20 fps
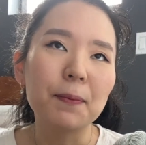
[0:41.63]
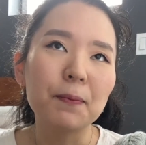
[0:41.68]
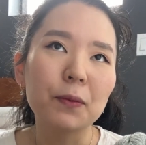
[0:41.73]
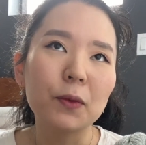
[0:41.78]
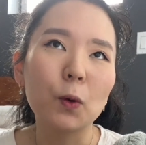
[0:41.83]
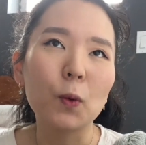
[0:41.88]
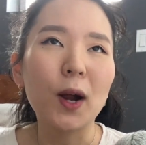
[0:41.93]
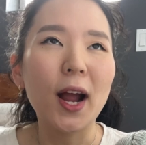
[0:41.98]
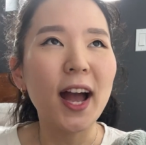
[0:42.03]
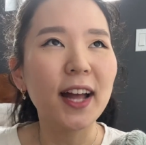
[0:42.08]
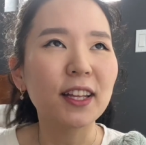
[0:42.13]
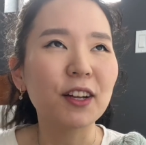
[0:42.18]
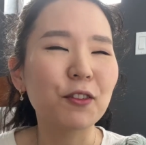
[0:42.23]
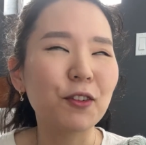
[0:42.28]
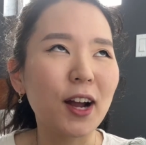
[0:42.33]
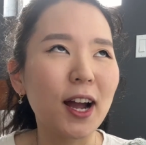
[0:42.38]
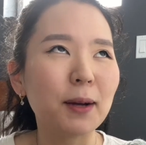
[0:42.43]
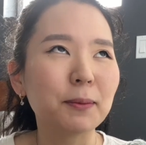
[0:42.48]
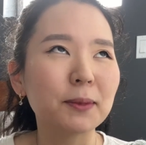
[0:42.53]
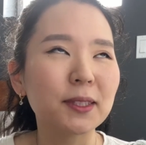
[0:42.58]
or Hannah
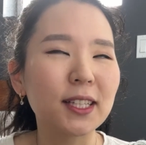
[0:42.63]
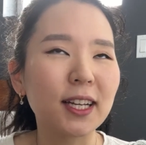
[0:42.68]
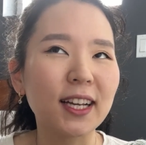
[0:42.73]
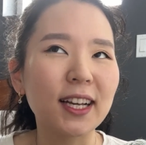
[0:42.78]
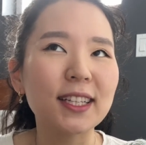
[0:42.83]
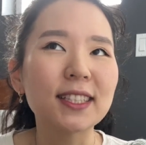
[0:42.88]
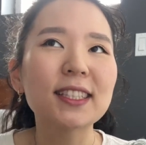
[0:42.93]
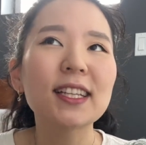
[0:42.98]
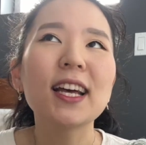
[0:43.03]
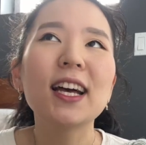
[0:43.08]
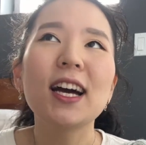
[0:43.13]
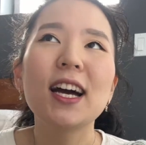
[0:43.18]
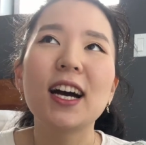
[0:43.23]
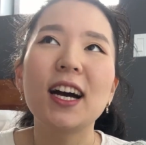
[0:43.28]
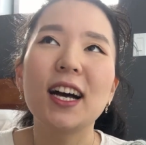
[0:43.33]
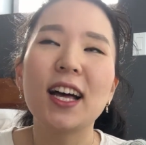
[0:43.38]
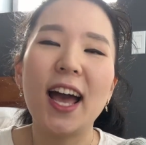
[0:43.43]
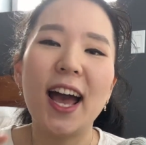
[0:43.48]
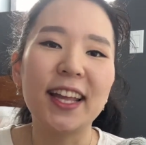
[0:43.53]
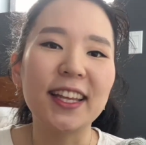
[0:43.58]
Grams, I guess.
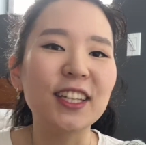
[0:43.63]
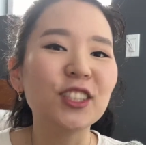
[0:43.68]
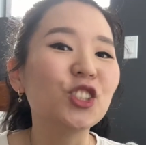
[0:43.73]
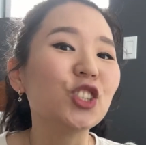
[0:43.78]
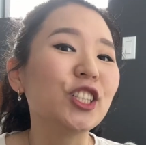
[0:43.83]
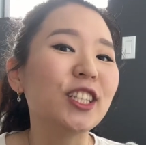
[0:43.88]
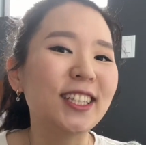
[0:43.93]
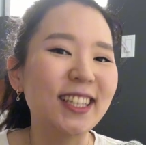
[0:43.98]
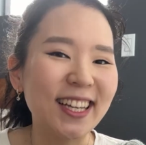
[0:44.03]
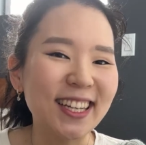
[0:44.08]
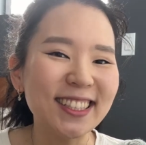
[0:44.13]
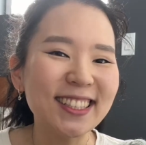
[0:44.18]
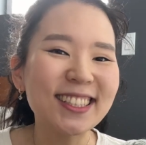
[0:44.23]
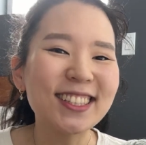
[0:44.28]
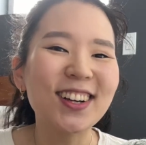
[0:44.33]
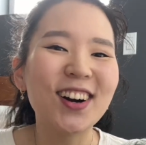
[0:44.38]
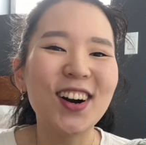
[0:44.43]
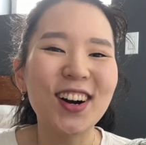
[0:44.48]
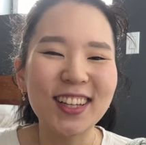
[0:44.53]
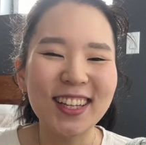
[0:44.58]
Hannah G Knits
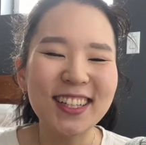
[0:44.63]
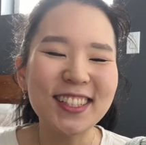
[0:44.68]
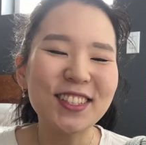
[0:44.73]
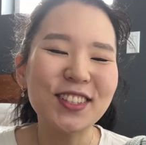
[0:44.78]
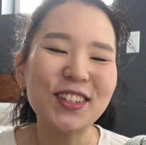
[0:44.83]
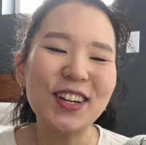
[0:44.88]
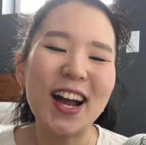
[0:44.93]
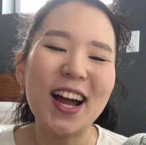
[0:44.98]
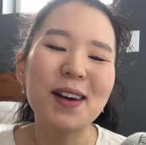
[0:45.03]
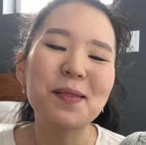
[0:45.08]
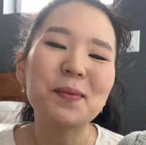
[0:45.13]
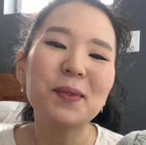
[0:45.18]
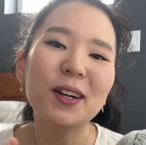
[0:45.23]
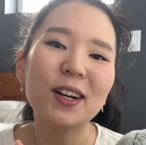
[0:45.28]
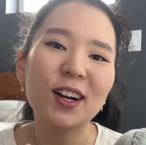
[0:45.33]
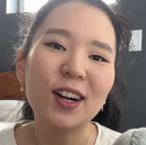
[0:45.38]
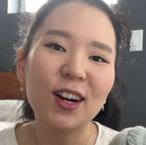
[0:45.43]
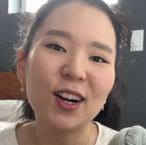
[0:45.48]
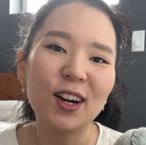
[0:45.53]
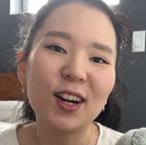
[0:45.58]
on Instagram,
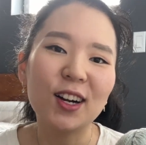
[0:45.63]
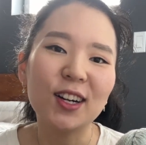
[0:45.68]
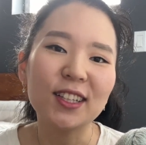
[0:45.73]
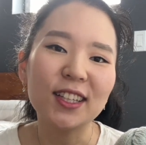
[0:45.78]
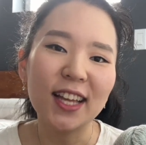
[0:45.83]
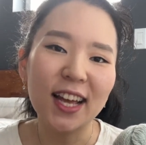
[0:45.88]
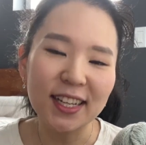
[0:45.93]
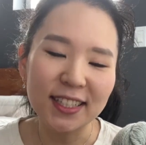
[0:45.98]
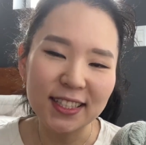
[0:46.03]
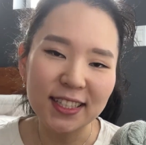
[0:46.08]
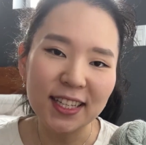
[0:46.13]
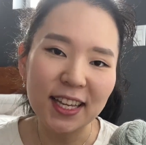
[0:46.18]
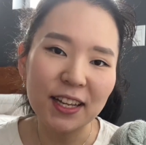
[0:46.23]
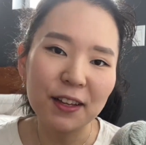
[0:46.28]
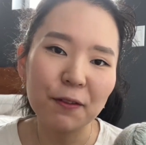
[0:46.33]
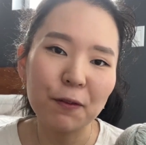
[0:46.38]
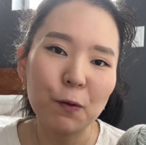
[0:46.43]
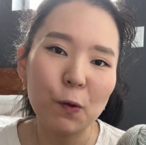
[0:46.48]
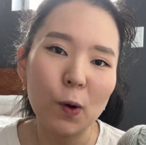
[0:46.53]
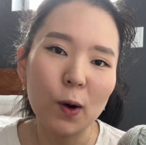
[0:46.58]
her test knit
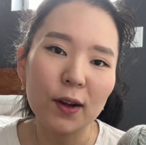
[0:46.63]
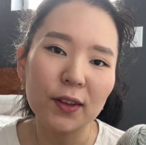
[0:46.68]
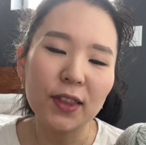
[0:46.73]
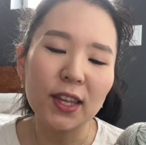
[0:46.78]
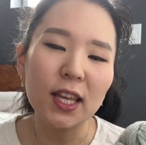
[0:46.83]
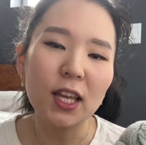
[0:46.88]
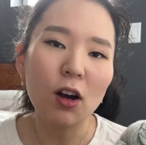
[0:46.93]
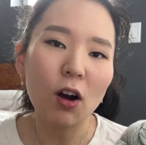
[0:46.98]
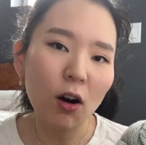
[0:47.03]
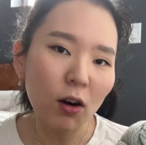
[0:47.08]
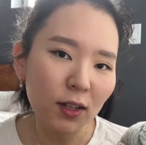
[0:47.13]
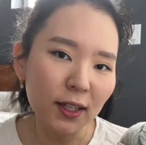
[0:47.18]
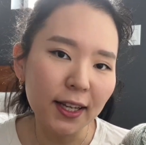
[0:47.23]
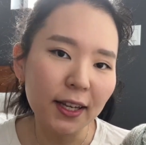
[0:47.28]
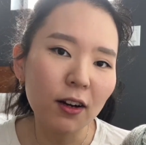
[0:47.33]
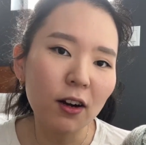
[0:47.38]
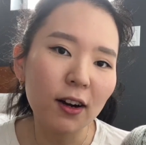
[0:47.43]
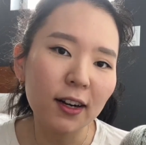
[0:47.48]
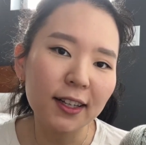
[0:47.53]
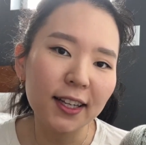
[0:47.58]
for the Ollie
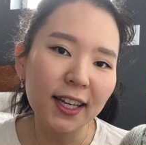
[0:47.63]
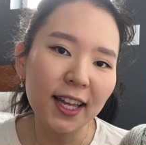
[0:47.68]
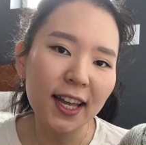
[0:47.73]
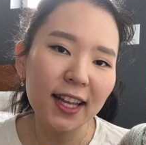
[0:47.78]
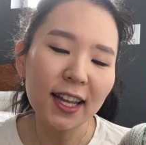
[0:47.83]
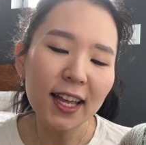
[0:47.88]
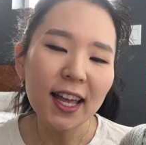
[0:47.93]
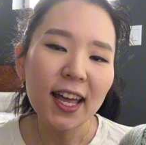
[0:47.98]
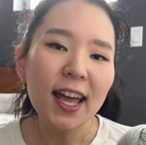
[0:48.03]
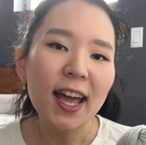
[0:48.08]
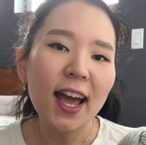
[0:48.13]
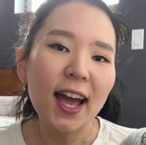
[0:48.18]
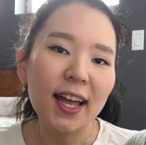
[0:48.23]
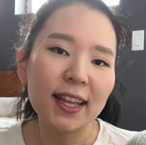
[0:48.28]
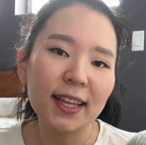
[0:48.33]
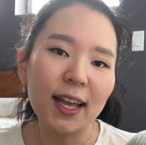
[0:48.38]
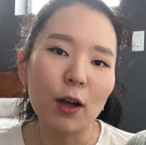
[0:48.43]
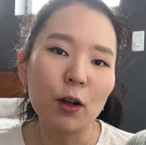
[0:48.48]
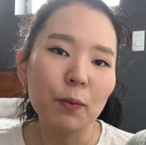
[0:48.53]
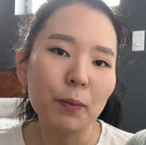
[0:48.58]
cardigan,
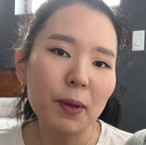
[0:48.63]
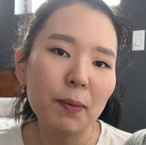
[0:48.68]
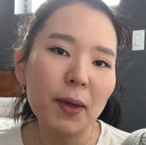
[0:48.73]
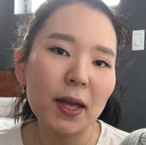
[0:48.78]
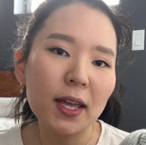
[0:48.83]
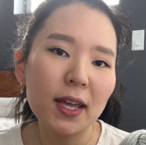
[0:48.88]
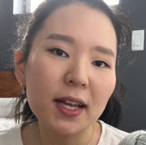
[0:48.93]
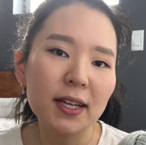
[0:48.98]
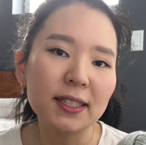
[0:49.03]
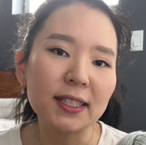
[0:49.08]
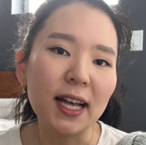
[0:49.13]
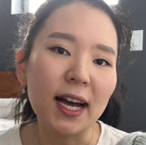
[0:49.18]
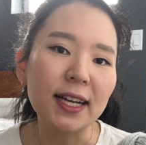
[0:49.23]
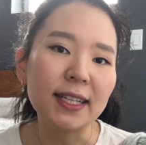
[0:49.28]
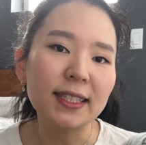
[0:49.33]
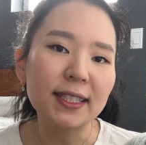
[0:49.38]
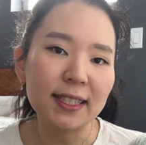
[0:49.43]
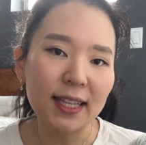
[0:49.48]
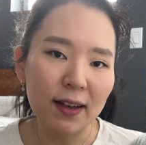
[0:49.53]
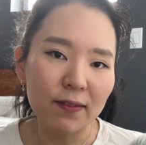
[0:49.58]
and I will be making a
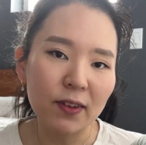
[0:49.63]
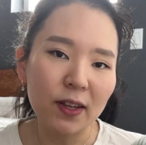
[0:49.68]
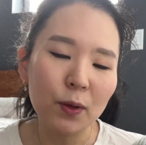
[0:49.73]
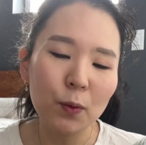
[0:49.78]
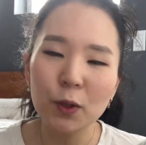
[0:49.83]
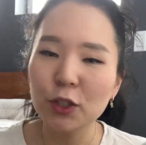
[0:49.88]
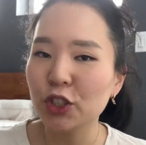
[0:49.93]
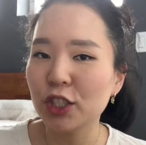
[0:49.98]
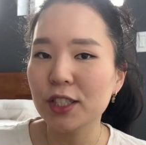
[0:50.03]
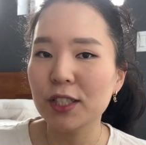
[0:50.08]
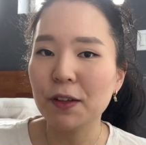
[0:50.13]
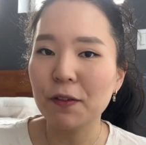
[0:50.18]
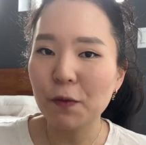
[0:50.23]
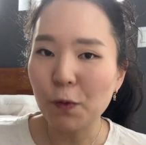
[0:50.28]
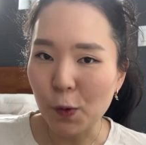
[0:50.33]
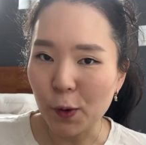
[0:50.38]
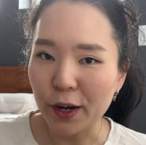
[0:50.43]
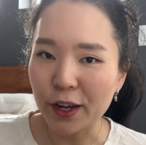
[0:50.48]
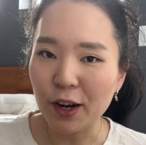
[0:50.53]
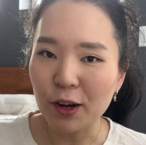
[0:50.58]
size 7, which is the
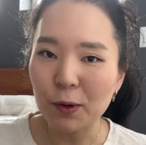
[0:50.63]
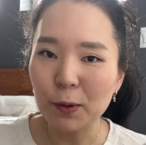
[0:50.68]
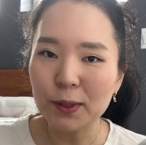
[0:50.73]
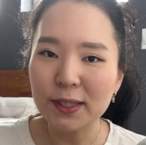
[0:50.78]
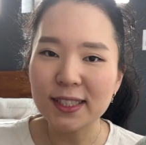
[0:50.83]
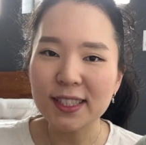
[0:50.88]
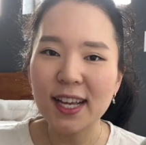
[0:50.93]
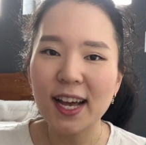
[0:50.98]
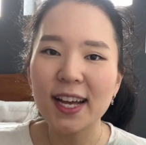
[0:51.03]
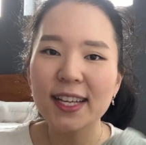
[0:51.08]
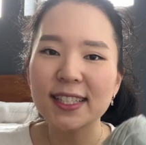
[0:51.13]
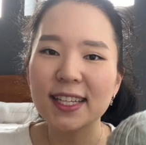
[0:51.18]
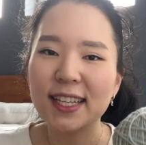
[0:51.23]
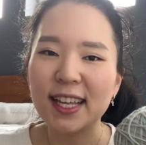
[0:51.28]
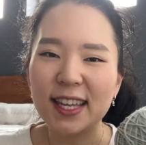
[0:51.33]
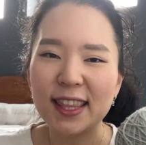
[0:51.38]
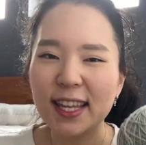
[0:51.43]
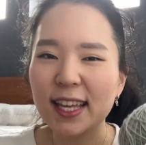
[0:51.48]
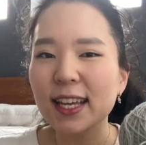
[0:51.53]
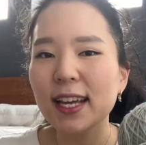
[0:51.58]
4-year-old size, and
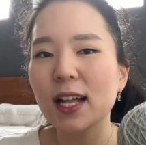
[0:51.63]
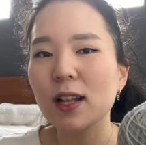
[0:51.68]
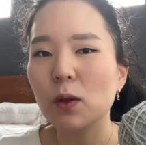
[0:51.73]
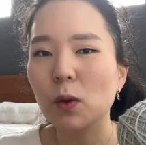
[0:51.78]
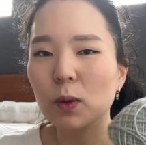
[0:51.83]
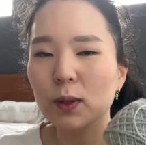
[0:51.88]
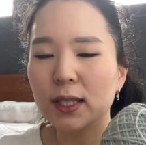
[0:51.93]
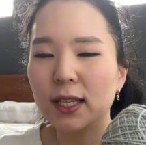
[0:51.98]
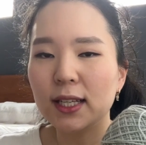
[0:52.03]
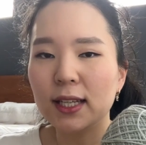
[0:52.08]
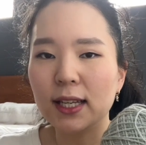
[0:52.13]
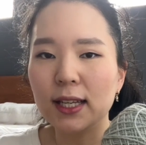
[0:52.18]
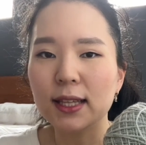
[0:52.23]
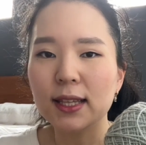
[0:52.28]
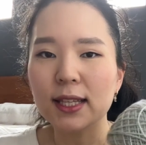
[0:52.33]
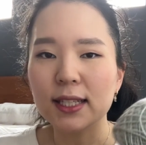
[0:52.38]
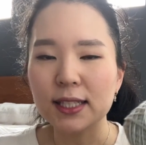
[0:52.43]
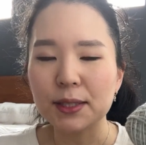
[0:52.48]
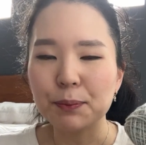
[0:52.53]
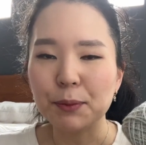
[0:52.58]
I think I'll only
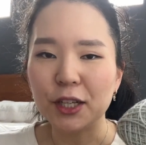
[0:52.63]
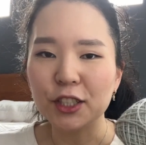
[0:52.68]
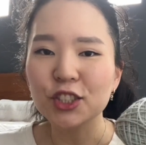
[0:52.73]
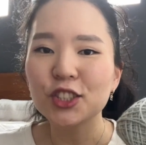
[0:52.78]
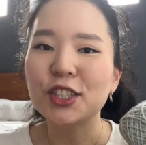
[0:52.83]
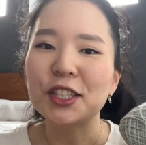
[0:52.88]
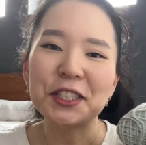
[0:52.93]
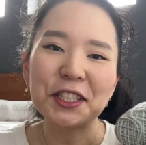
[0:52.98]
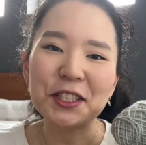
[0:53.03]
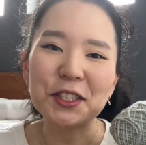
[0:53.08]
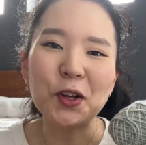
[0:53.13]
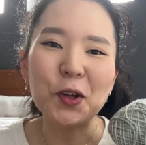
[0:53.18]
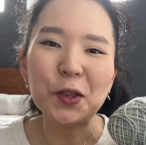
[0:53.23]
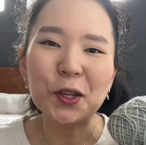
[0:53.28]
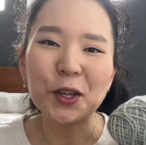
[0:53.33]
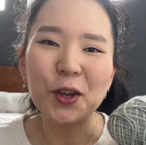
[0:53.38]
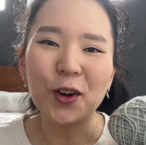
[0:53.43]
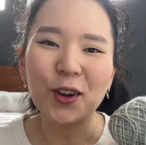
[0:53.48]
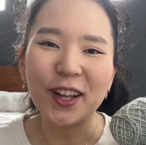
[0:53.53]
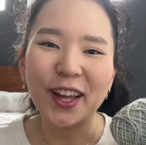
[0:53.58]
need this much. This is all
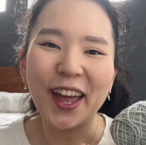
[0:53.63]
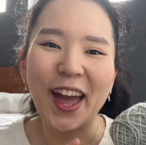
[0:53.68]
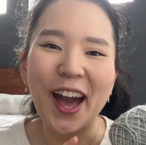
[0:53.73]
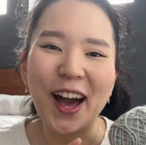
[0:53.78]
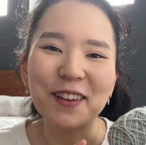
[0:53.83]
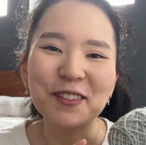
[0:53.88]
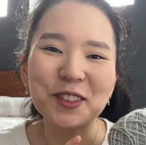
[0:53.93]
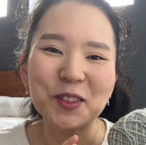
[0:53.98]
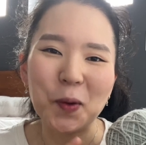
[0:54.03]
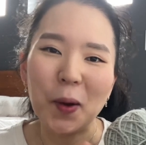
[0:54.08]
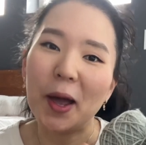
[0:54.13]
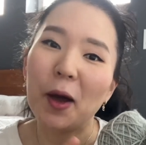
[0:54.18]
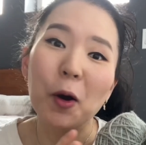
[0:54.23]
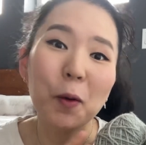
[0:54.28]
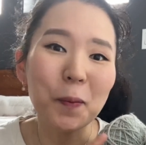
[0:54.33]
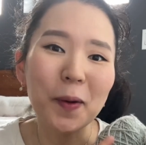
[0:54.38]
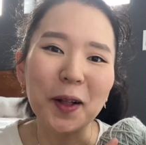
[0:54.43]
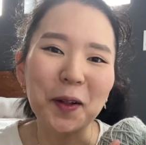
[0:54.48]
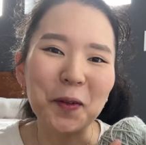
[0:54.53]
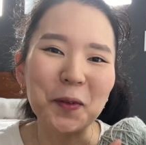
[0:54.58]
the yarn I have, so I
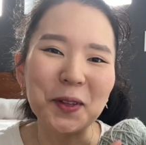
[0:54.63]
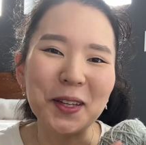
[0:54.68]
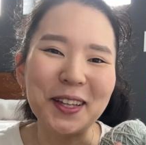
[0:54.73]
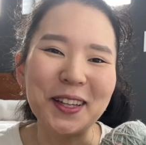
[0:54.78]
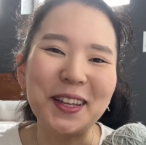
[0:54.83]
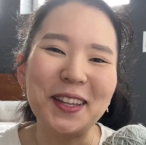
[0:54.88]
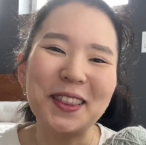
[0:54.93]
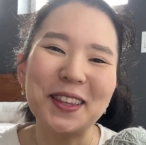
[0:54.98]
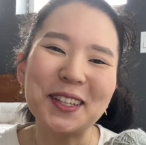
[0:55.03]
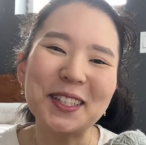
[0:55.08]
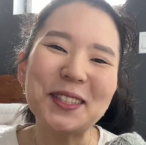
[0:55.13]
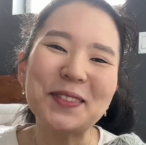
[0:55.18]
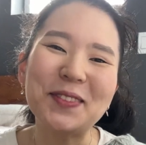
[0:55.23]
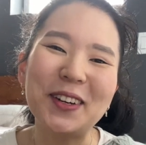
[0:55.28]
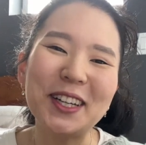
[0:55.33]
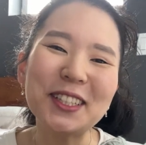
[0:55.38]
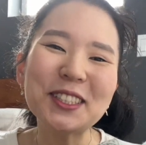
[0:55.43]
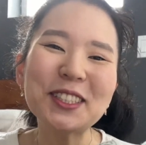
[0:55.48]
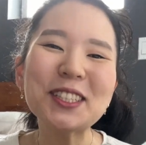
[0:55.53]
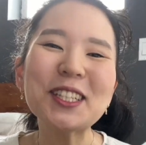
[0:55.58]
hope I'll only need this
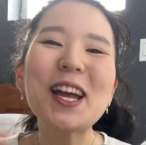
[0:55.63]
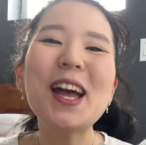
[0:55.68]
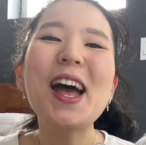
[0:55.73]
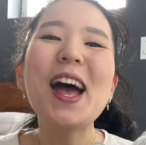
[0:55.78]
much.